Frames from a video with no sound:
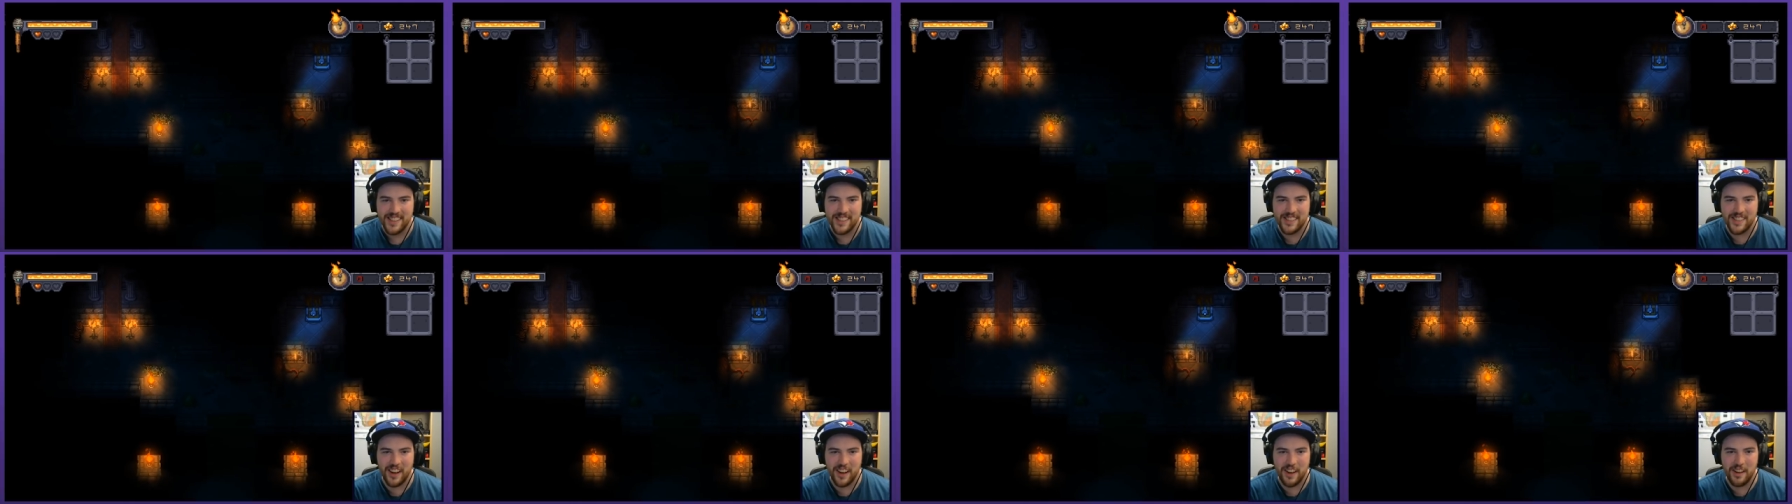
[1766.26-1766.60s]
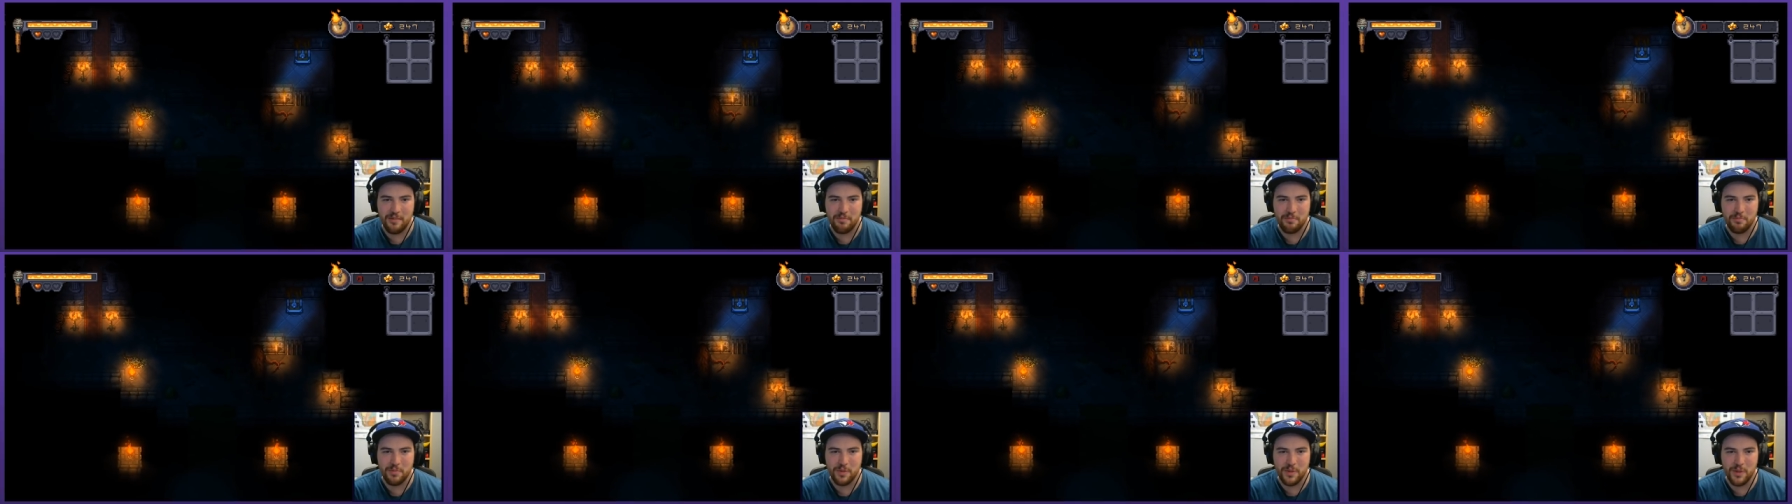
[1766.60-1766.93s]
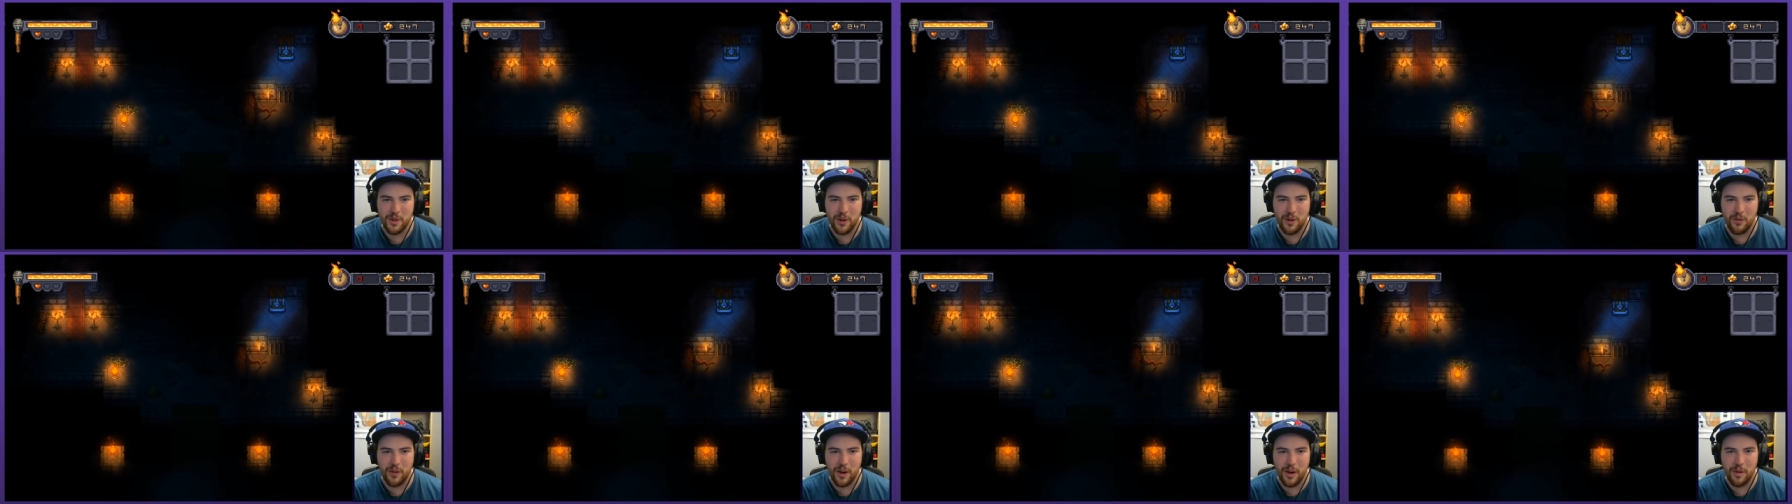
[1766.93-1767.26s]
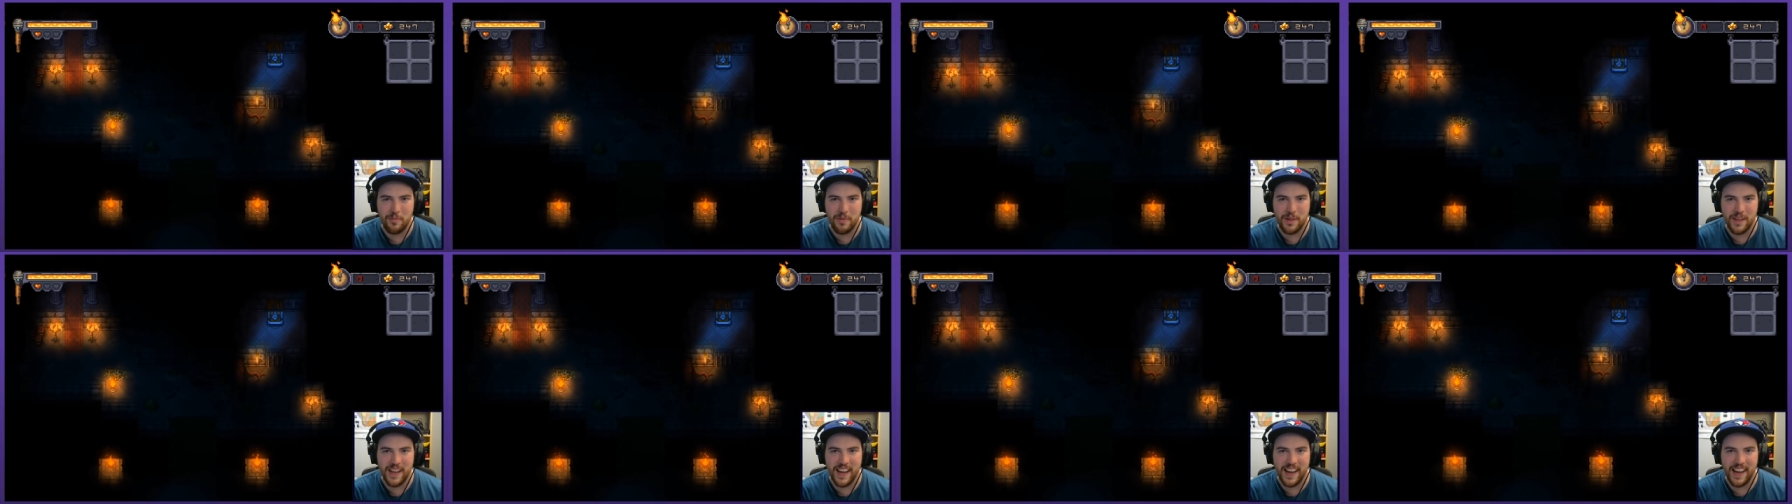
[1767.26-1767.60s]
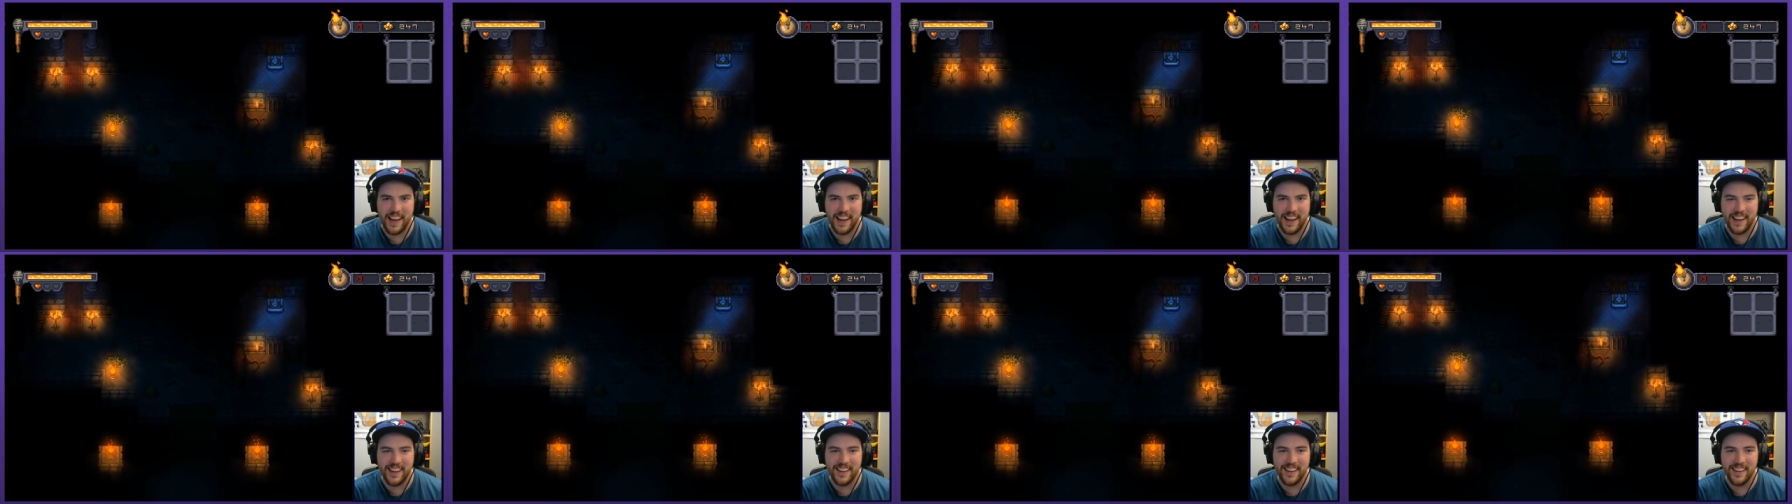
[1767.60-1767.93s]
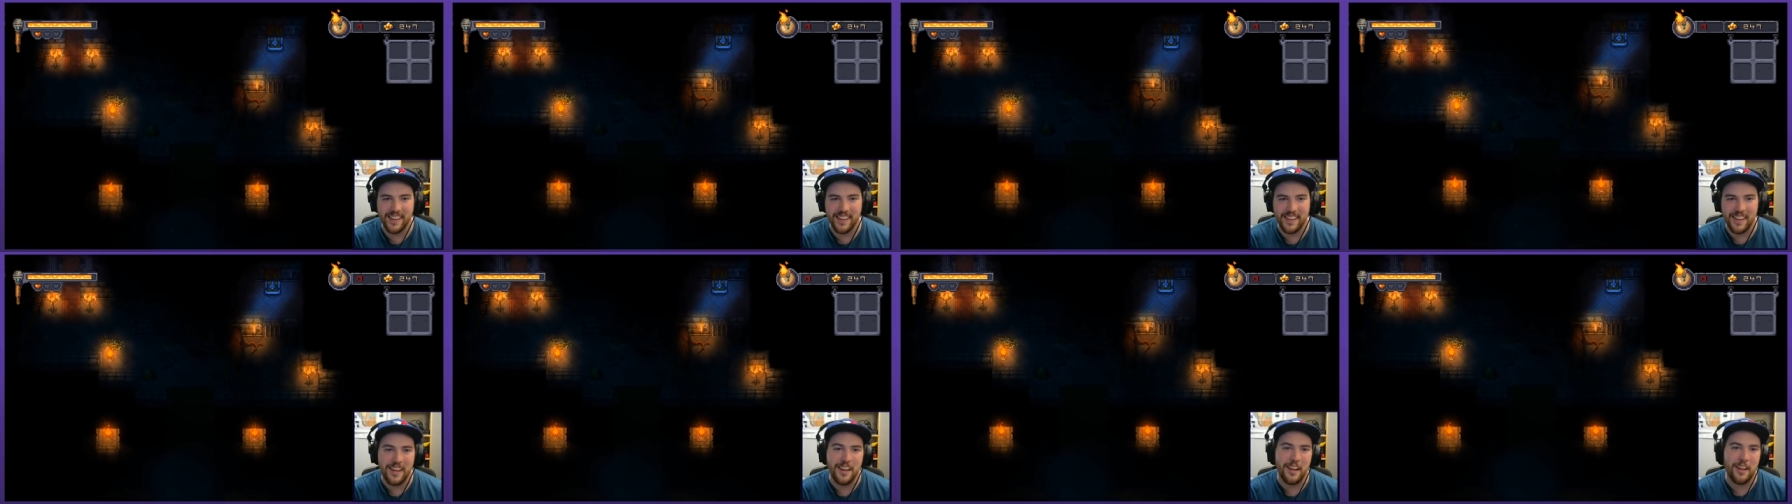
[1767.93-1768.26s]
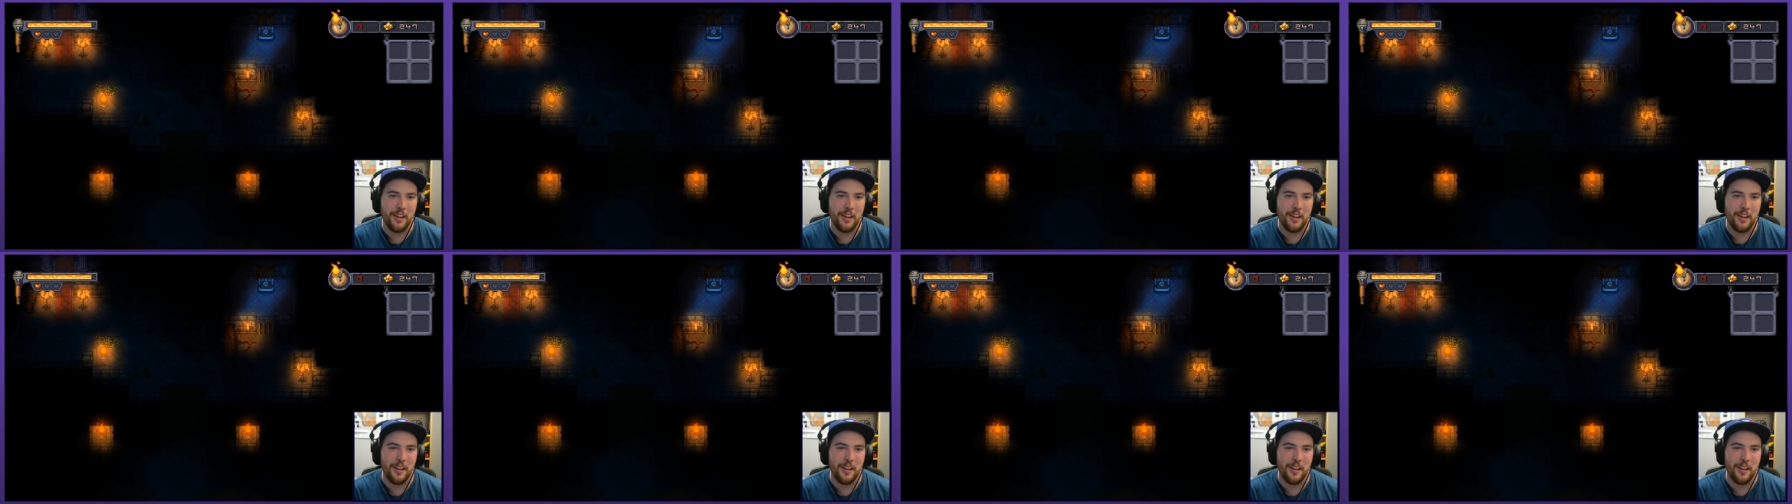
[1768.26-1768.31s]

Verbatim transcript: Try and blow up an egg.